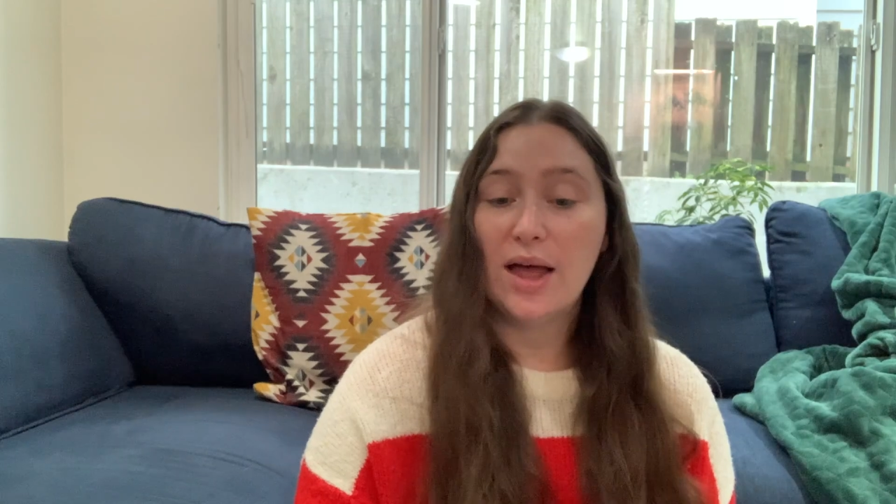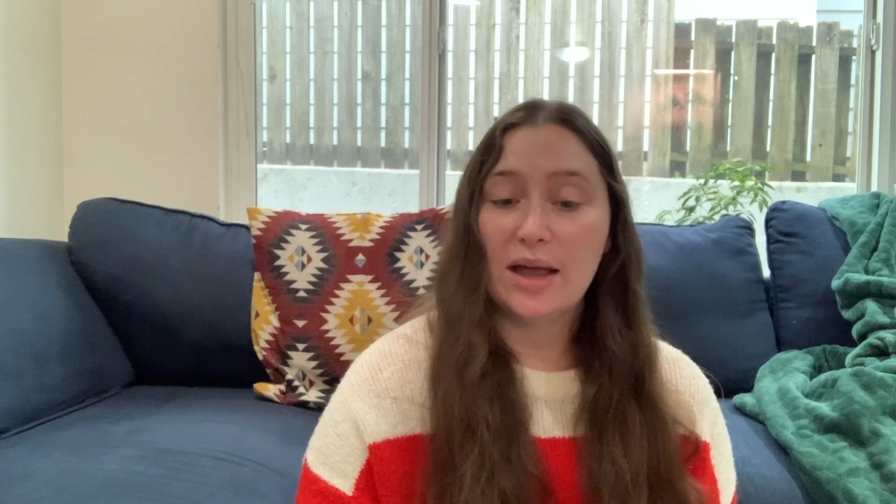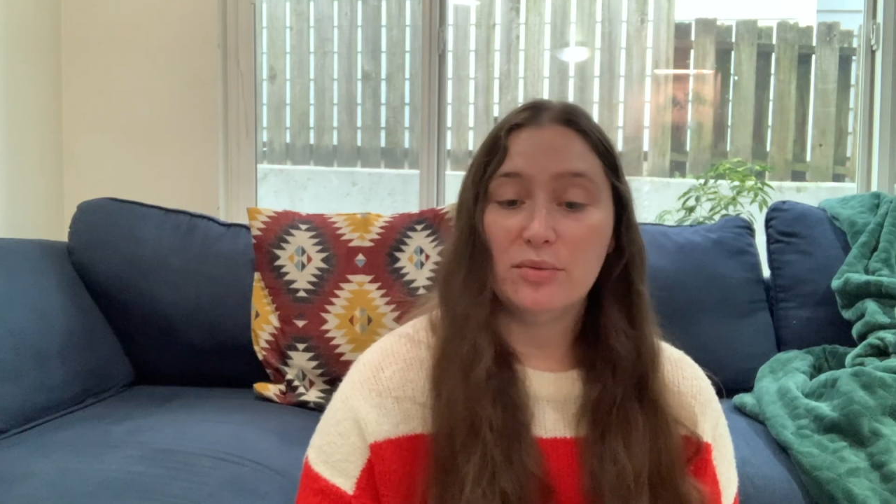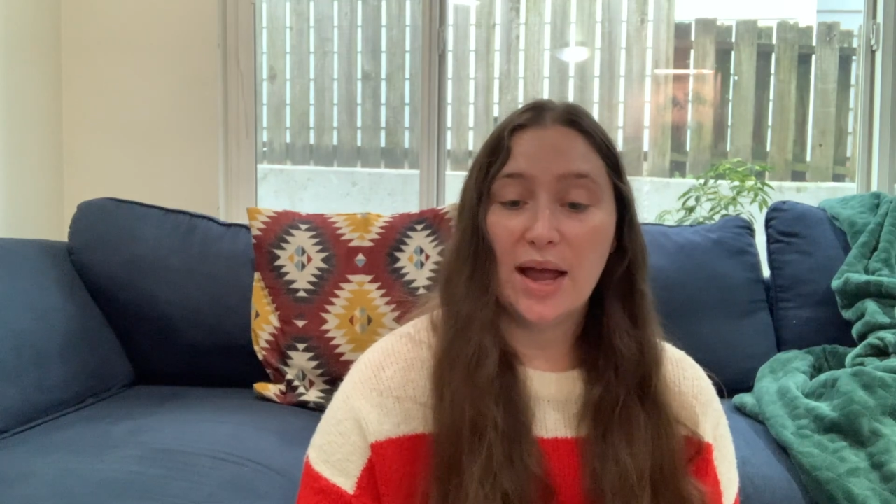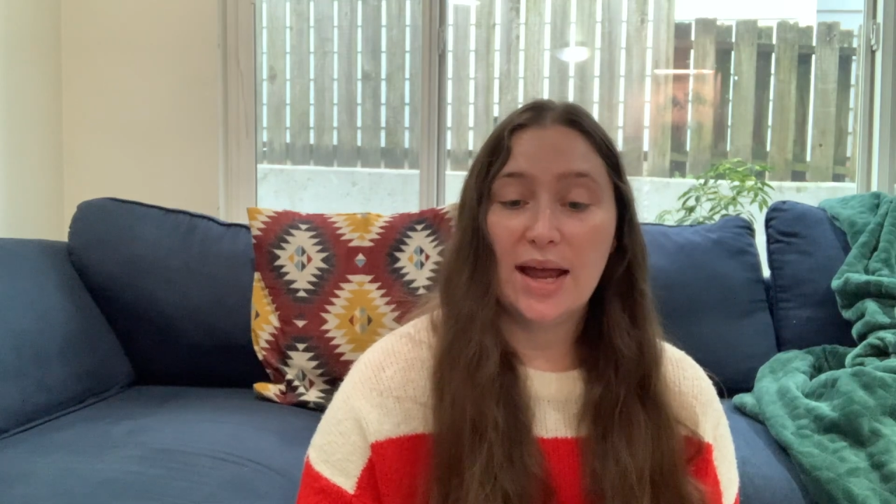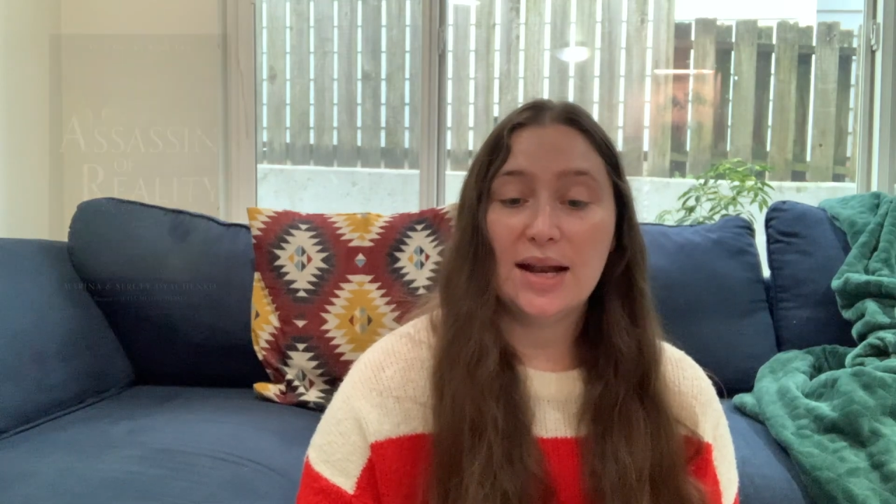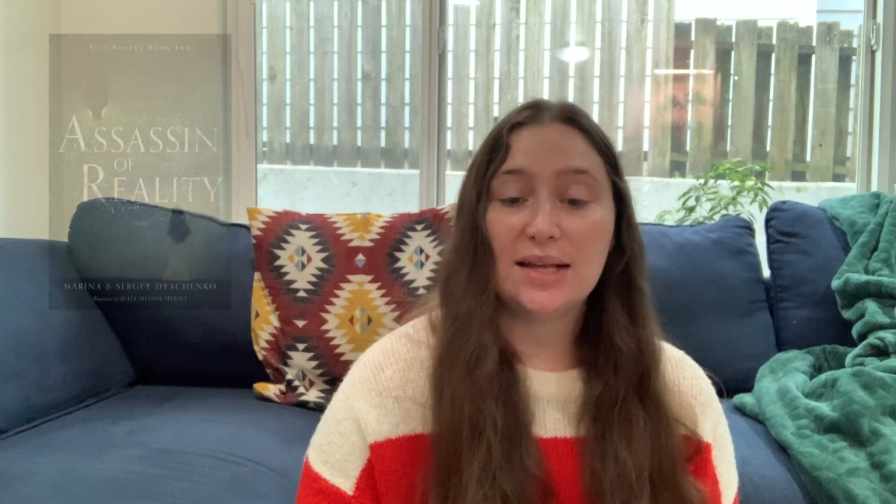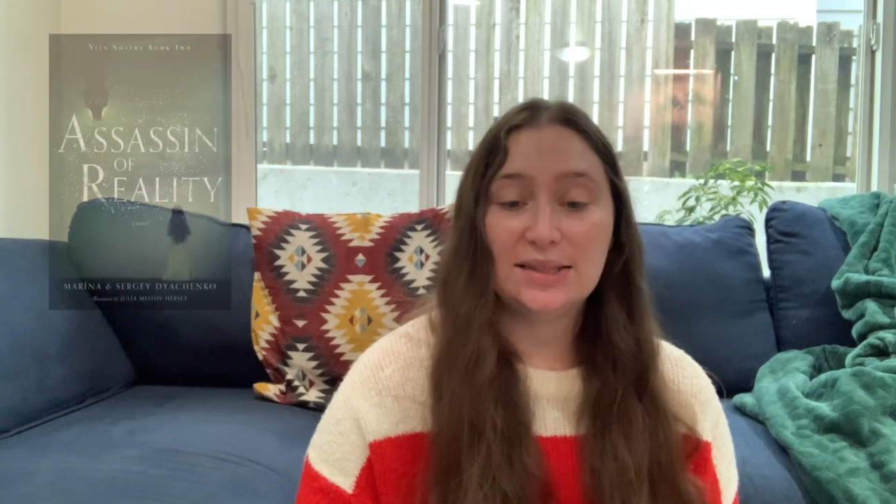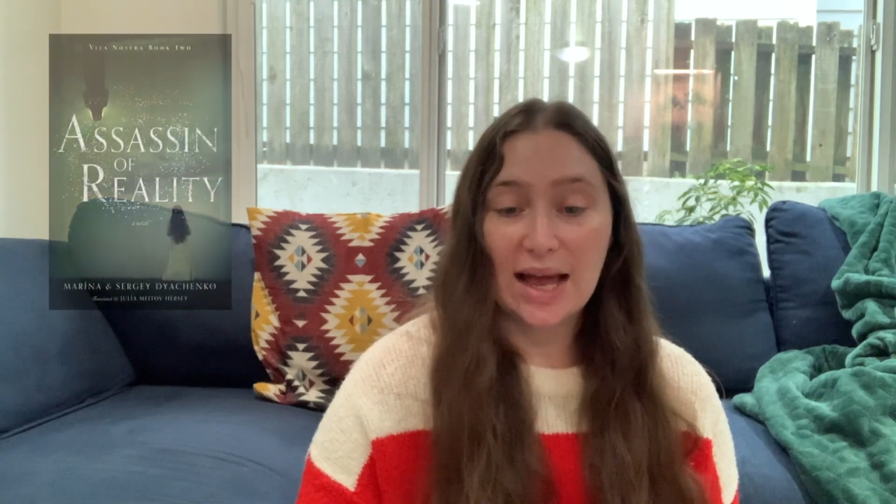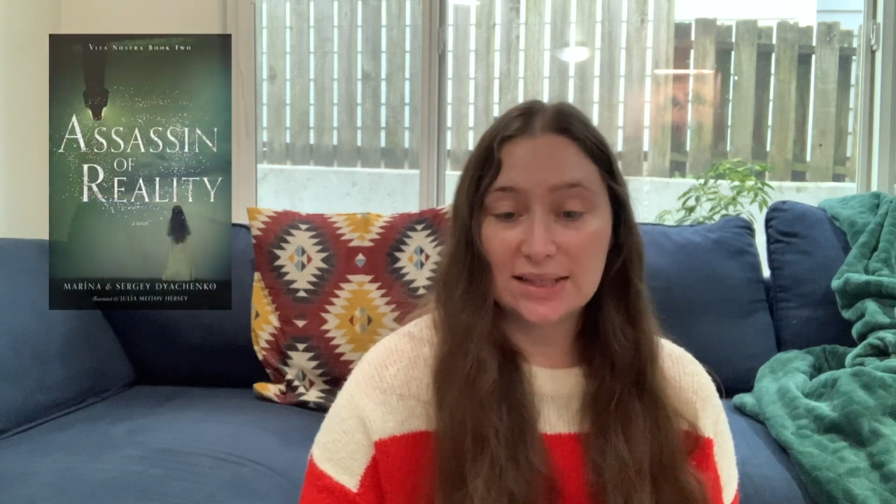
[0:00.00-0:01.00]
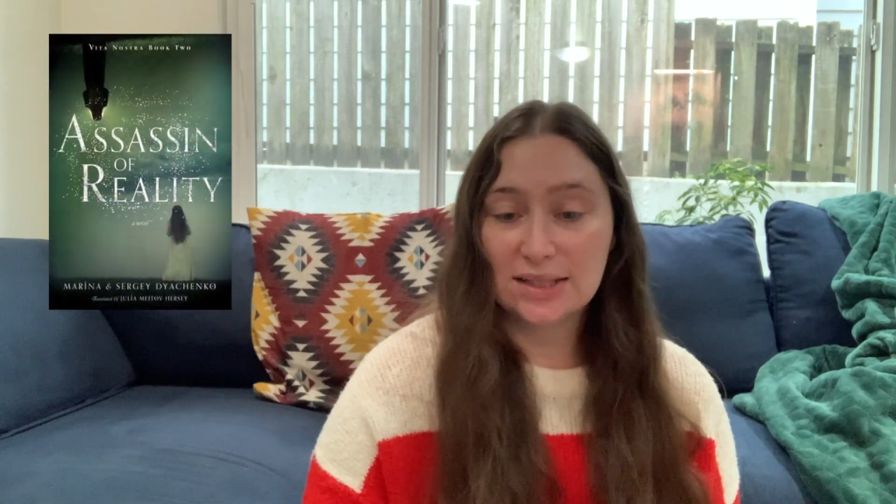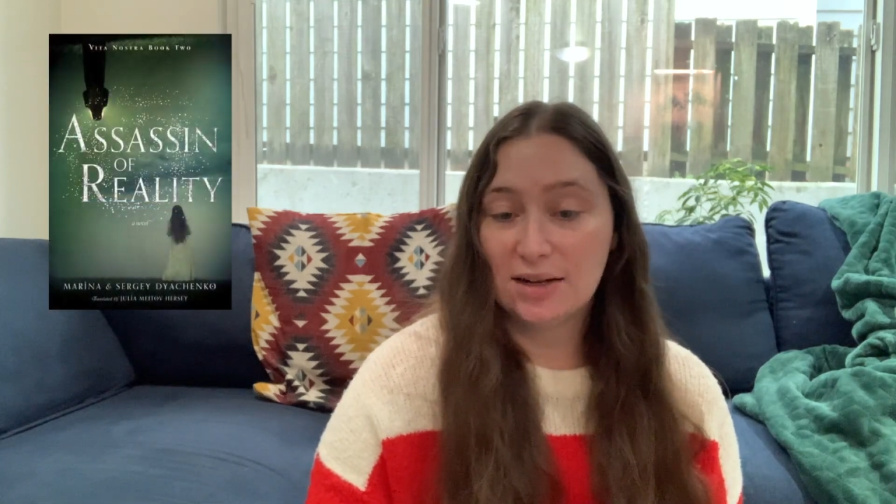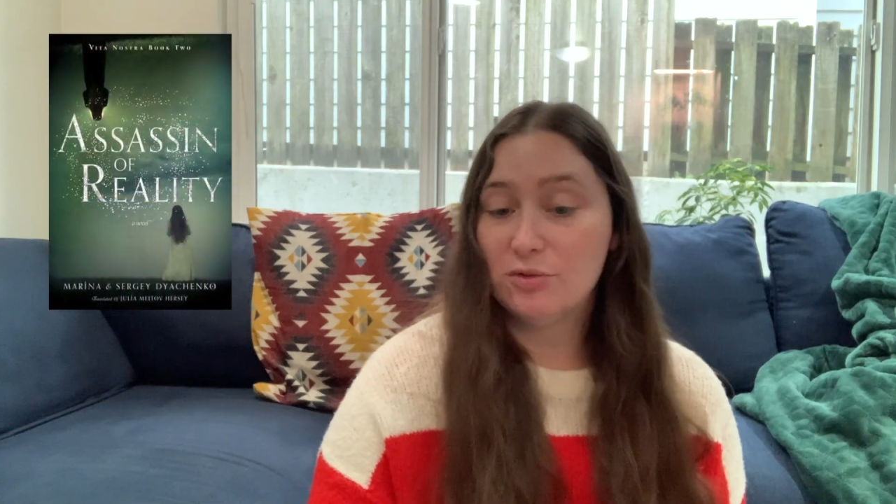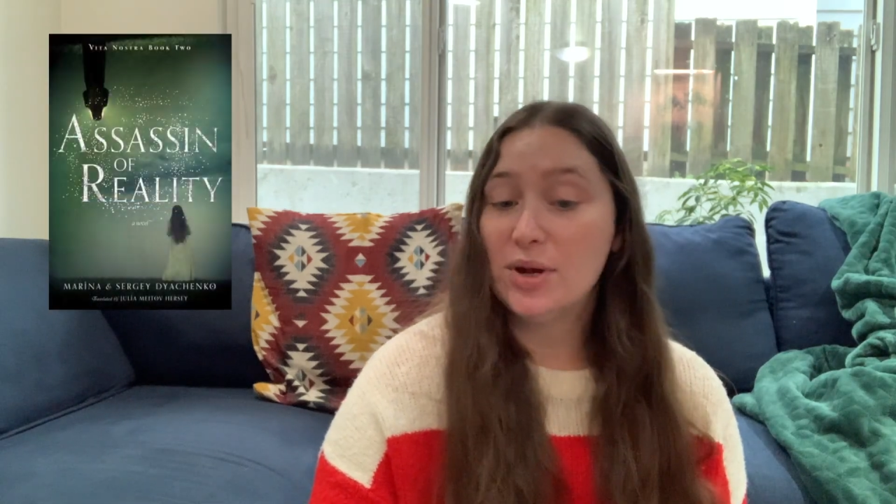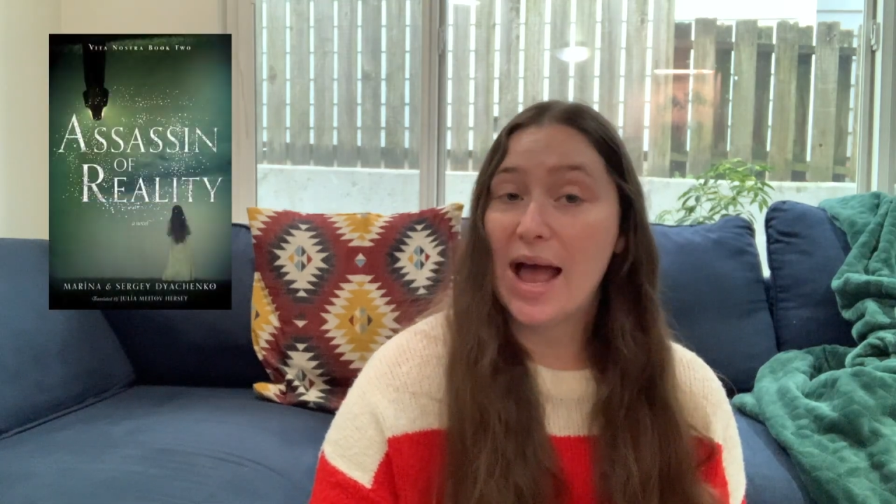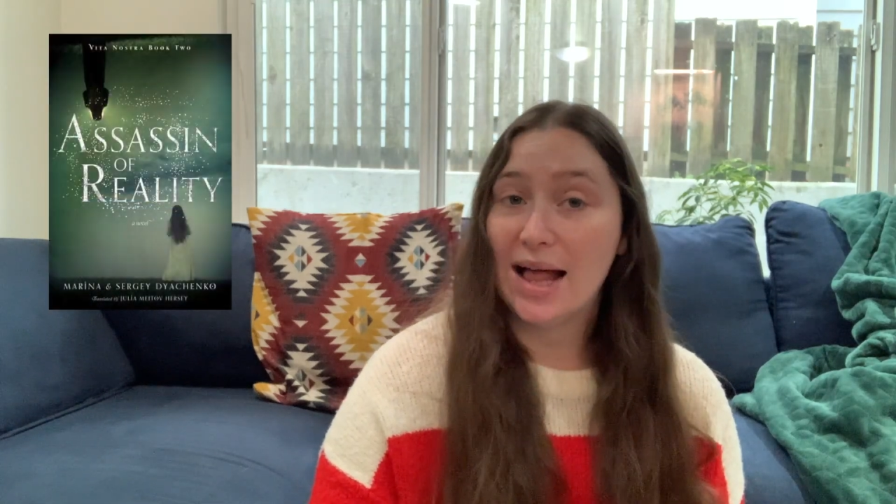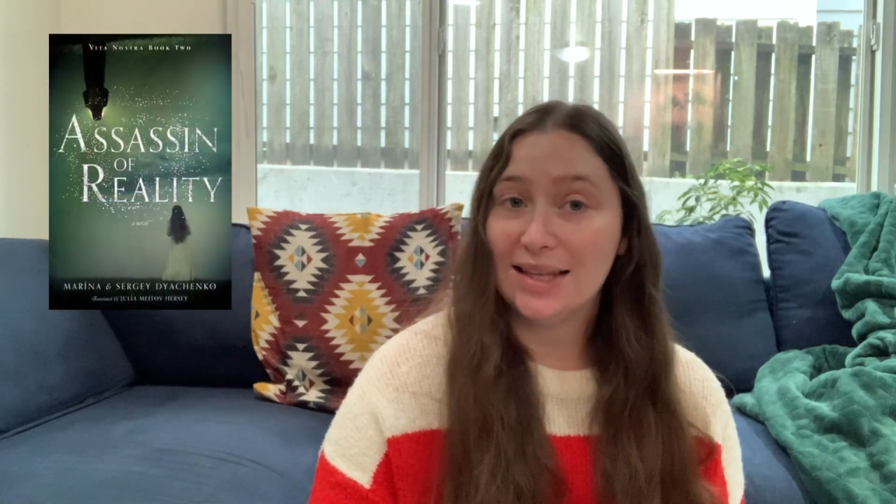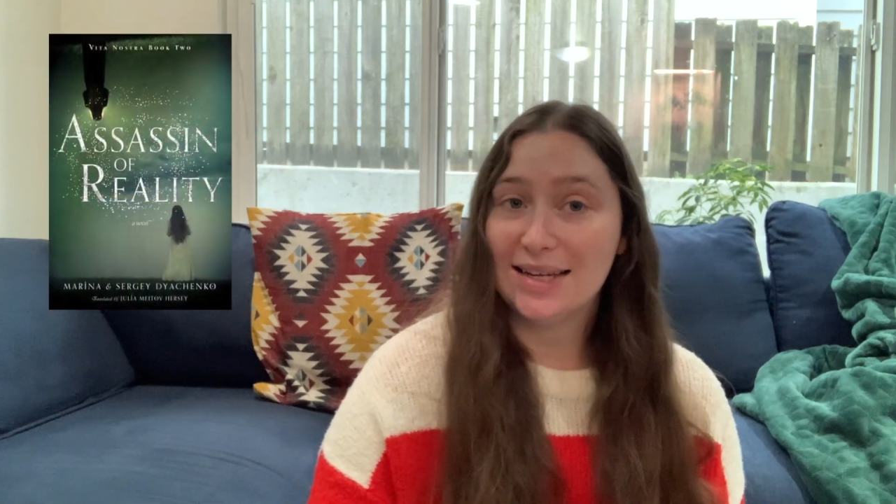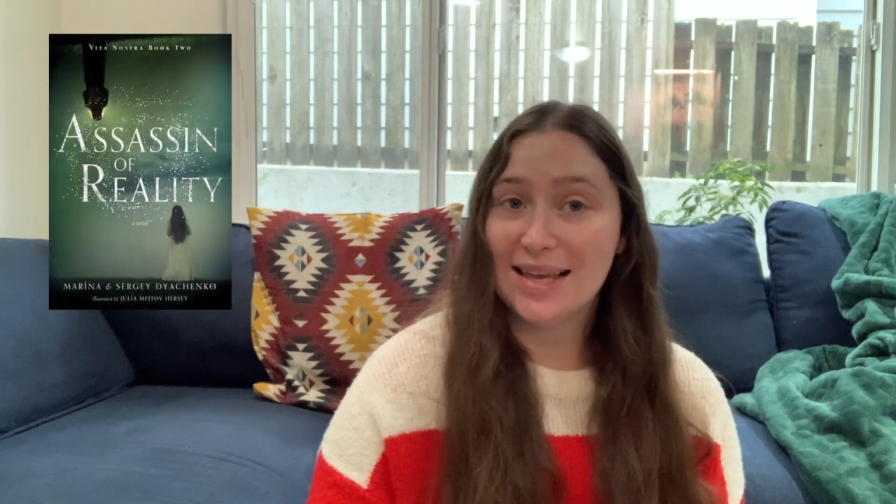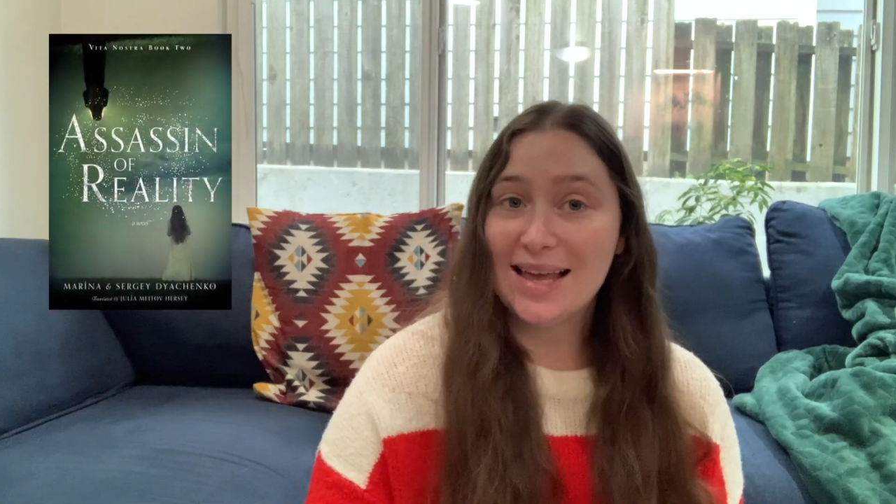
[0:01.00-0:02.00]
I read Assassin of
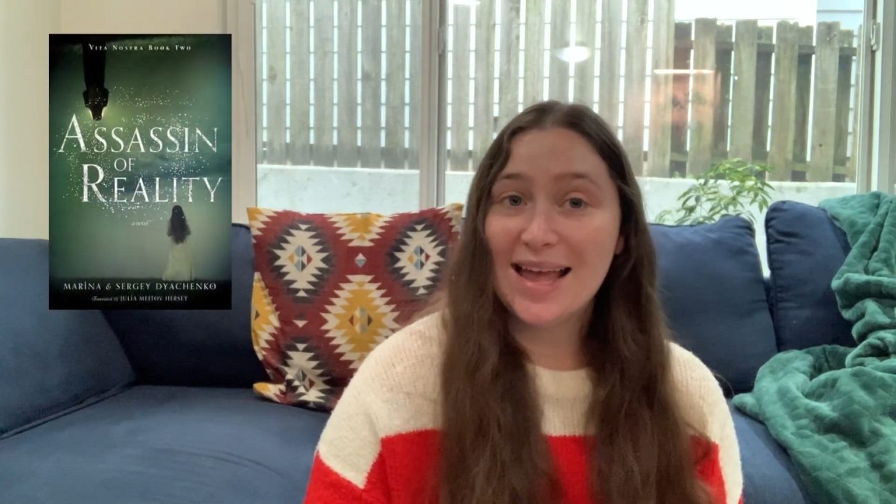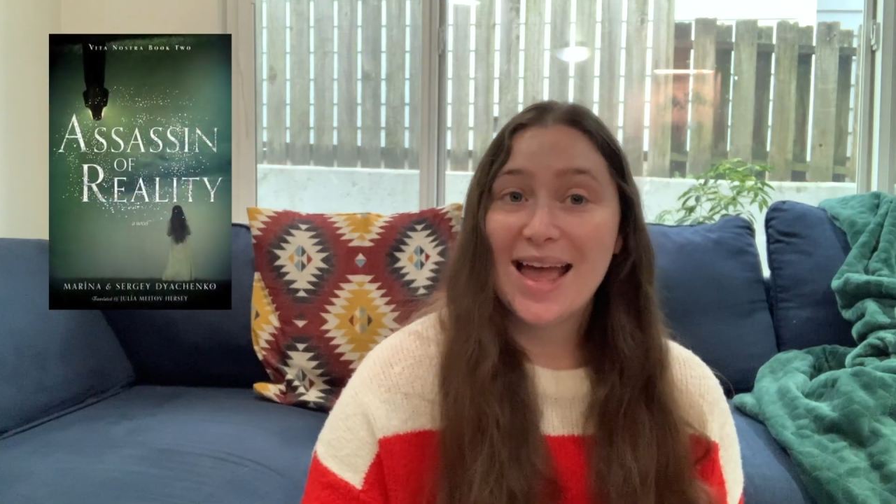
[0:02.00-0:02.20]
Reality.